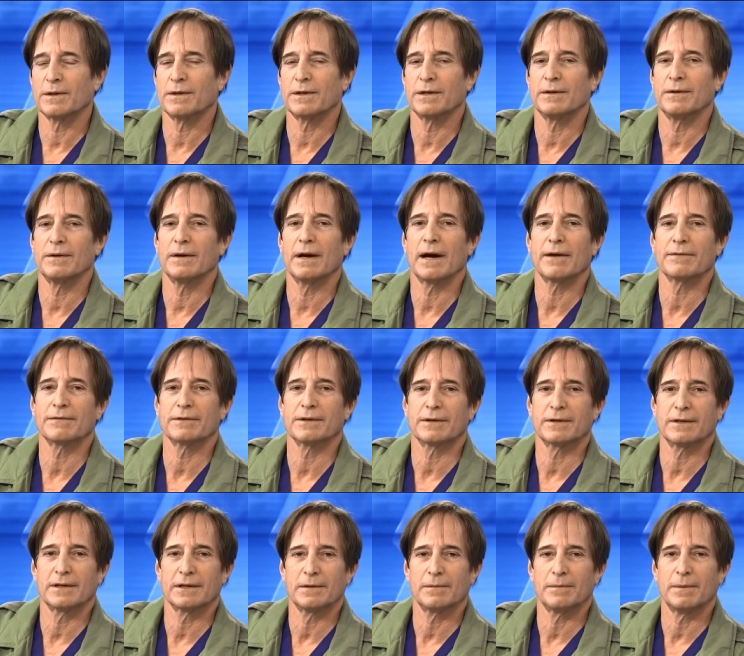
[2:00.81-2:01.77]
thing you have to
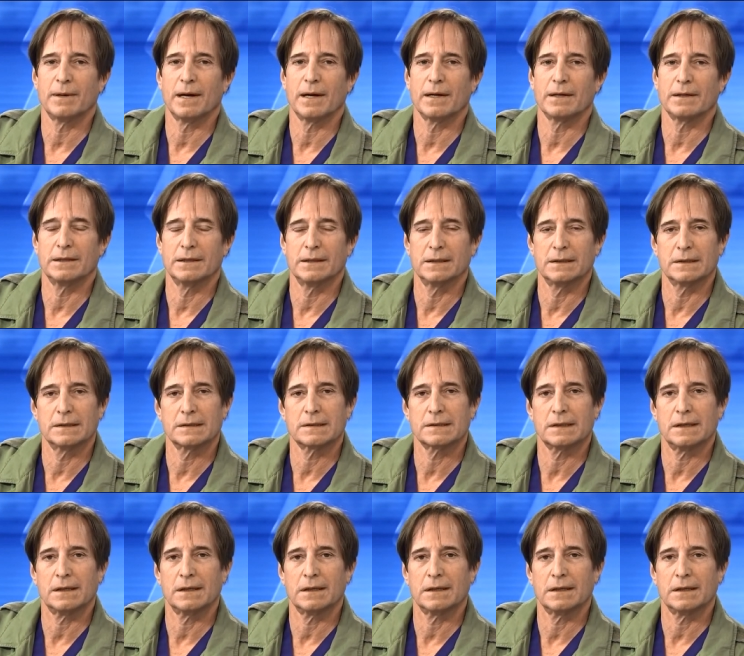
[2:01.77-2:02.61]
think about is uh,